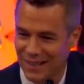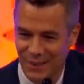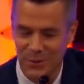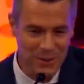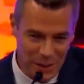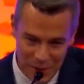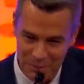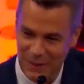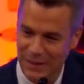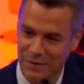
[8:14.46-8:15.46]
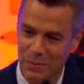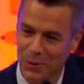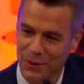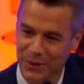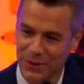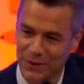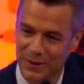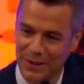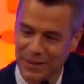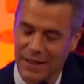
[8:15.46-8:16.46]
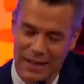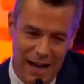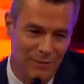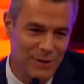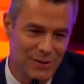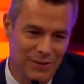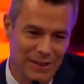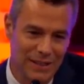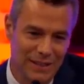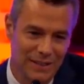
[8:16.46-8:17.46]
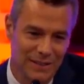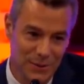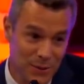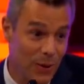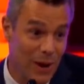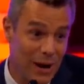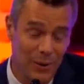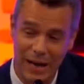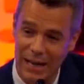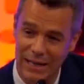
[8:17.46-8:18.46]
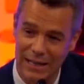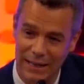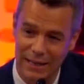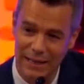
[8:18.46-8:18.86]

it was an unbelievable year. And obviously, you know how it ended.